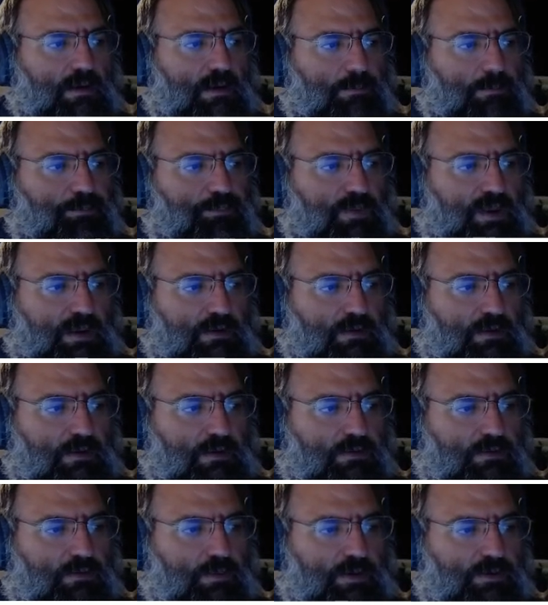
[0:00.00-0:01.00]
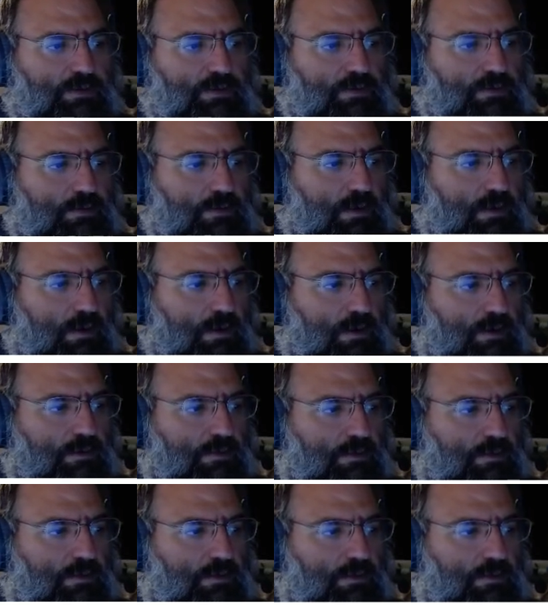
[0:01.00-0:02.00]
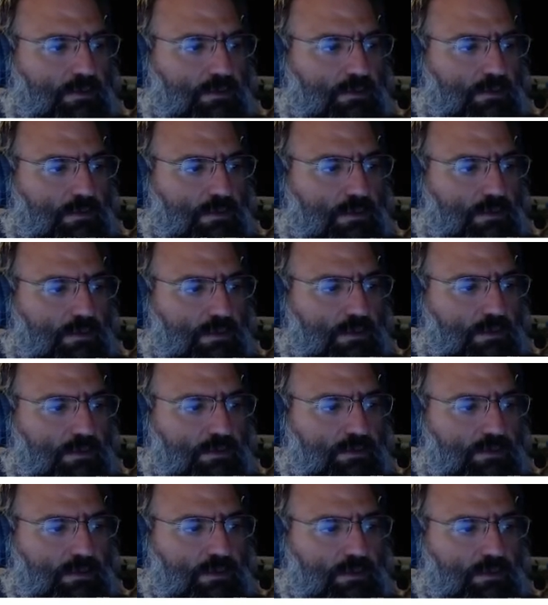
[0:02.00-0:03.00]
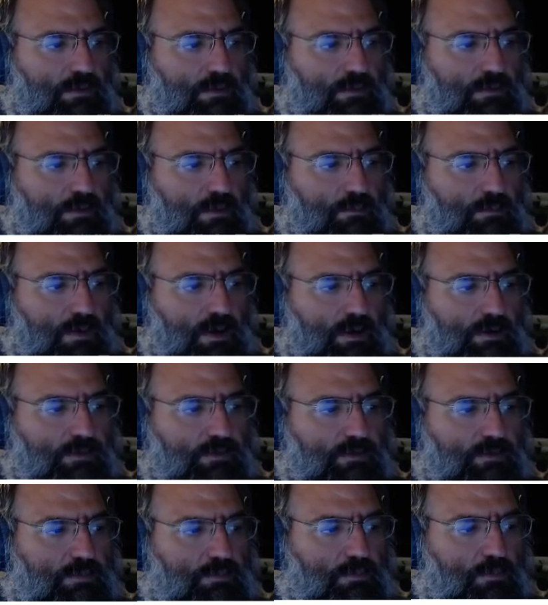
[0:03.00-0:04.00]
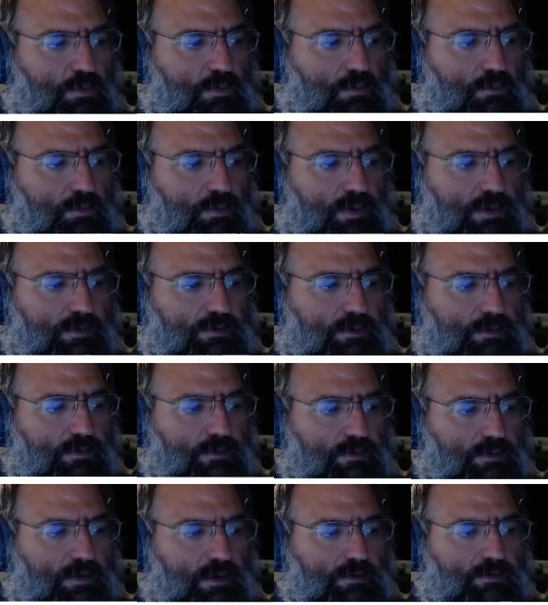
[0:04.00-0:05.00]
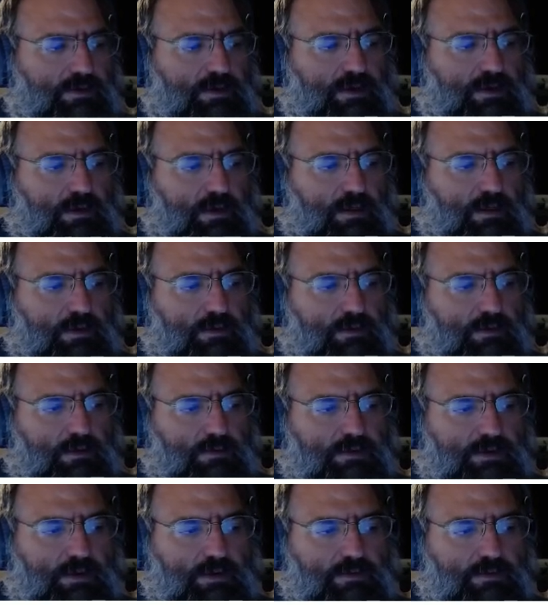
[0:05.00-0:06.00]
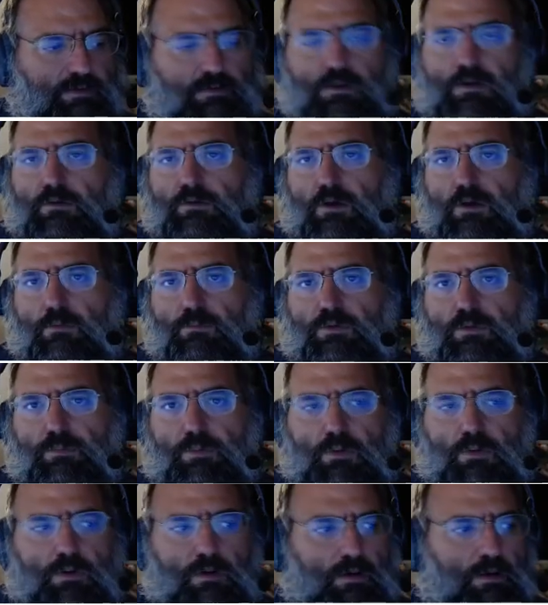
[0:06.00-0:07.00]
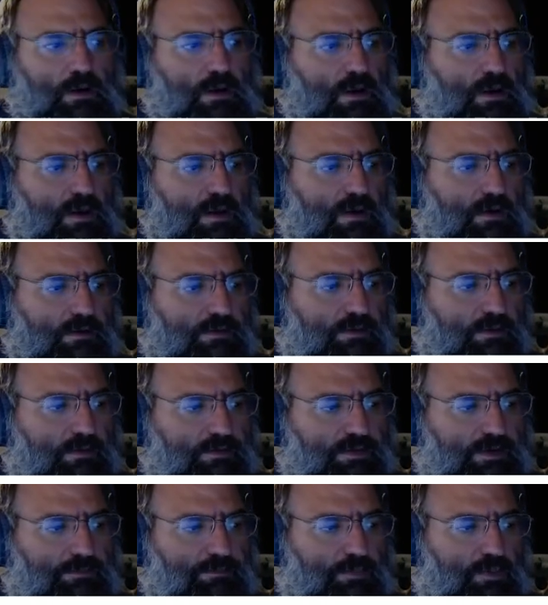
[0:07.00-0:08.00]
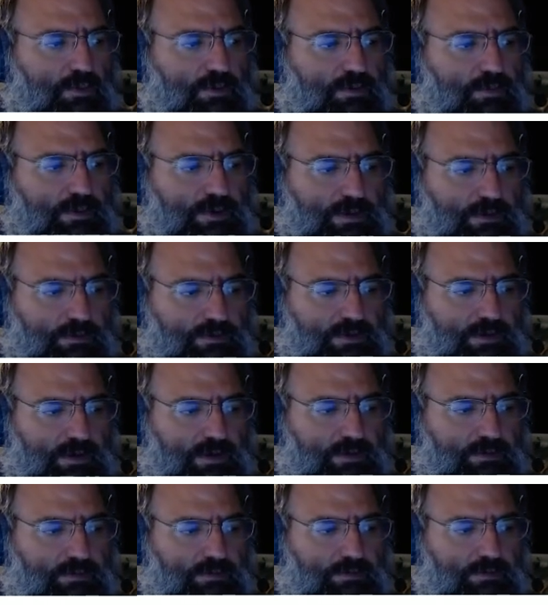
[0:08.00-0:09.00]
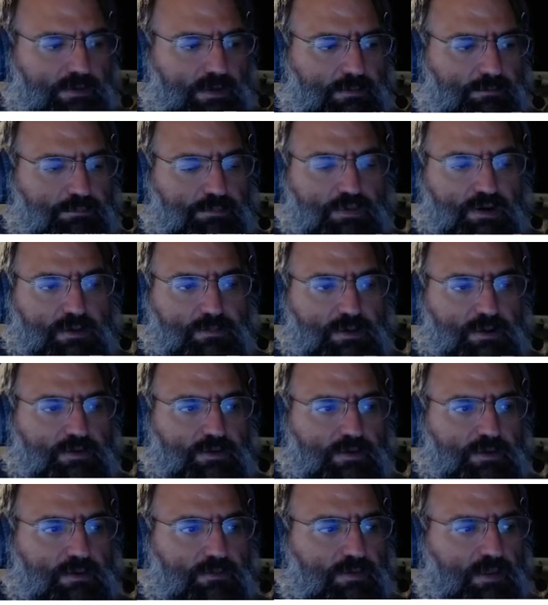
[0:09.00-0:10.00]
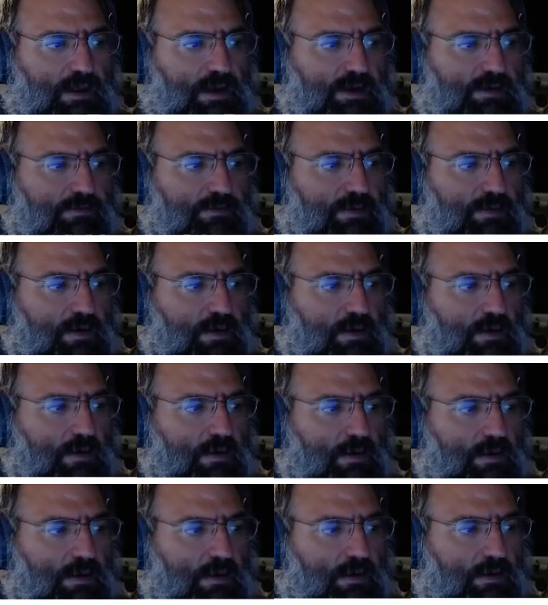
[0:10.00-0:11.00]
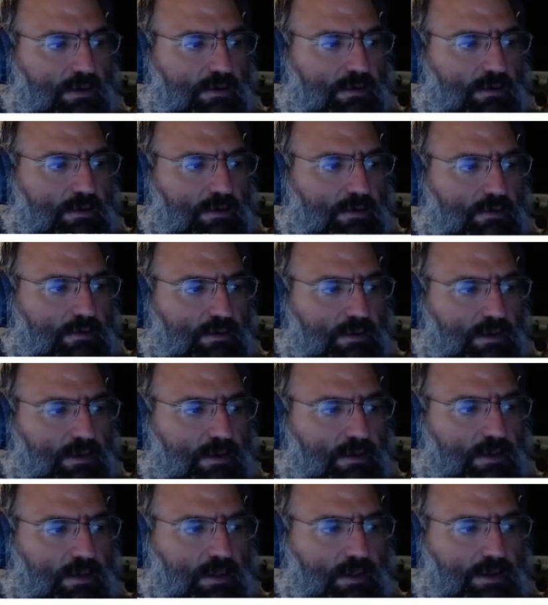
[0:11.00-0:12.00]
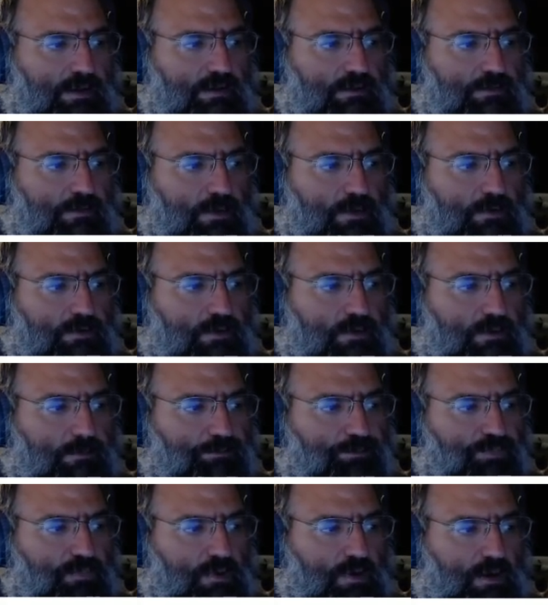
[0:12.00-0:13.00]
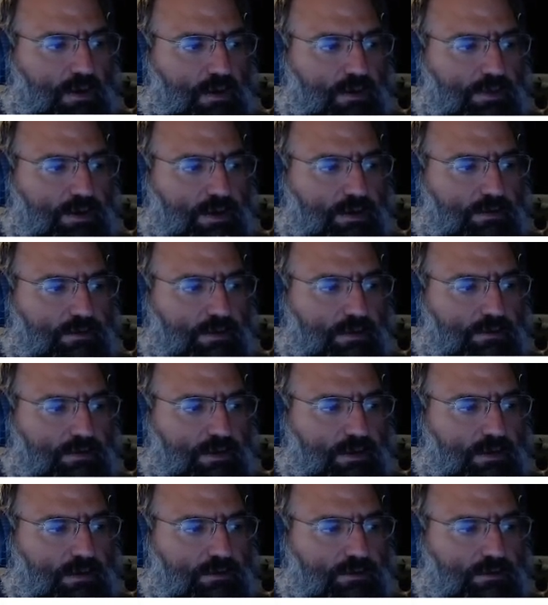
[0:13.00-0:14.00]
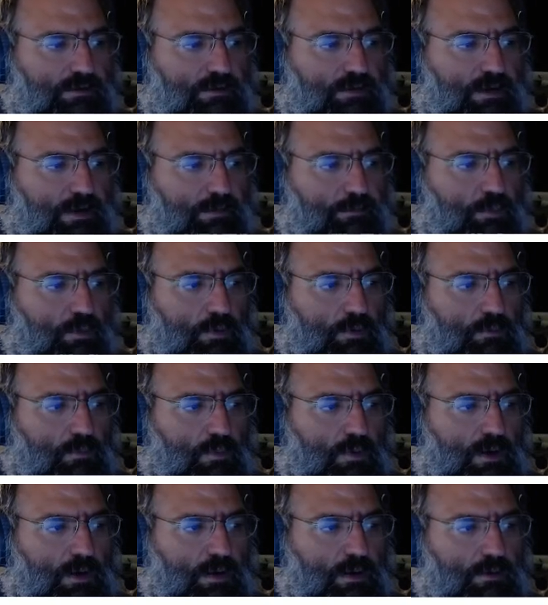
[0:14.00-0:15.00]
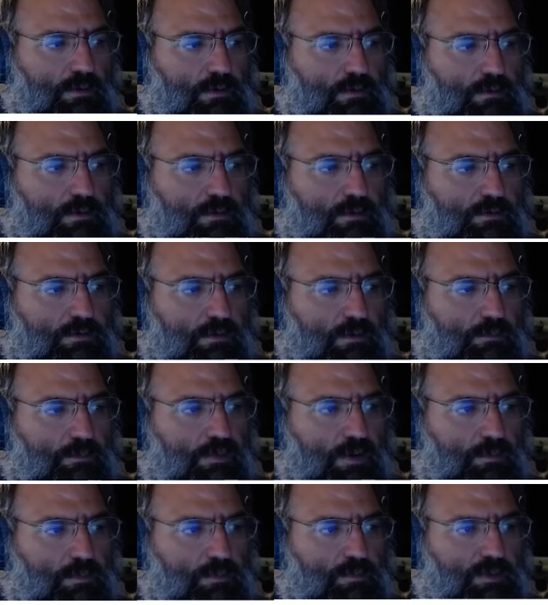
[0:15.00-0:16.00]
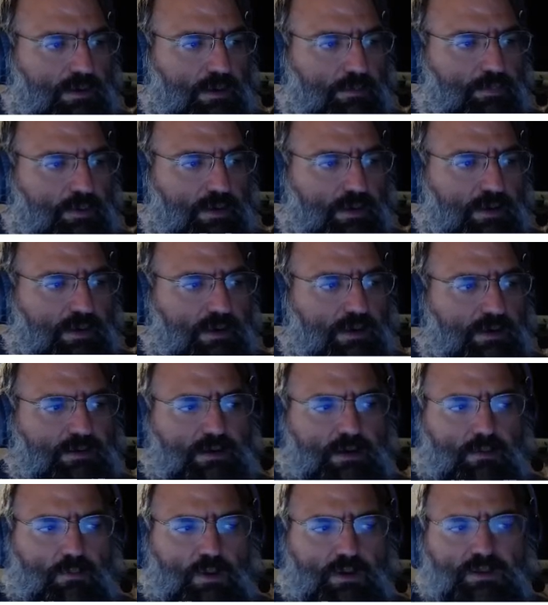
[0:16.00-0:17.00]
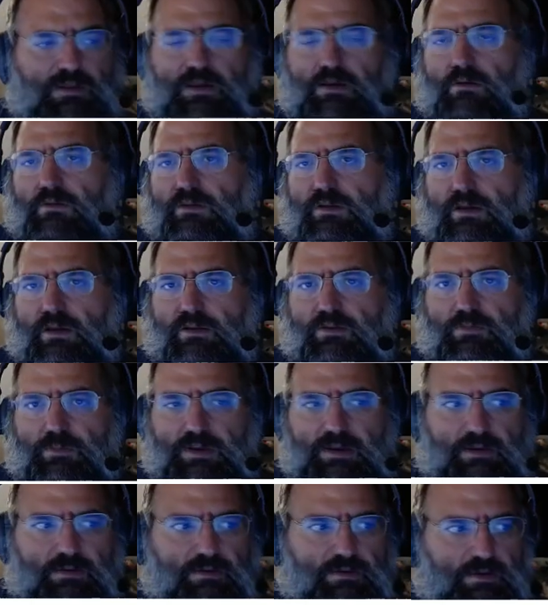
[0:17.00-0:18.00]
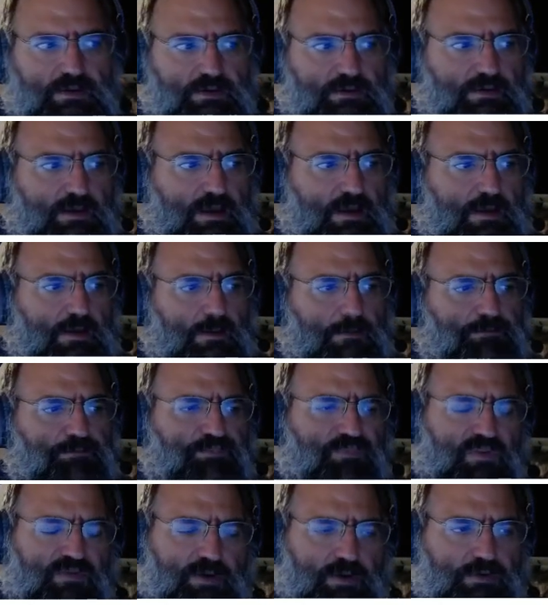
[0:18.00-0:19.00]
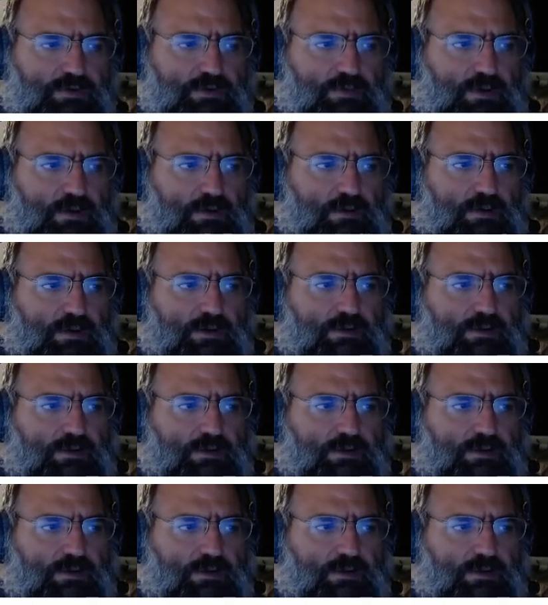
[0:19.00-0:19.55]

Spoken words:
and you can switch to, you can see they're much more recent. LTS is long-term support, so 7.3 LTS is at pretty much end of life. The latest version that is LTS is 9.1, so probably a pretty good idea. What the LTS means is, first of all, it's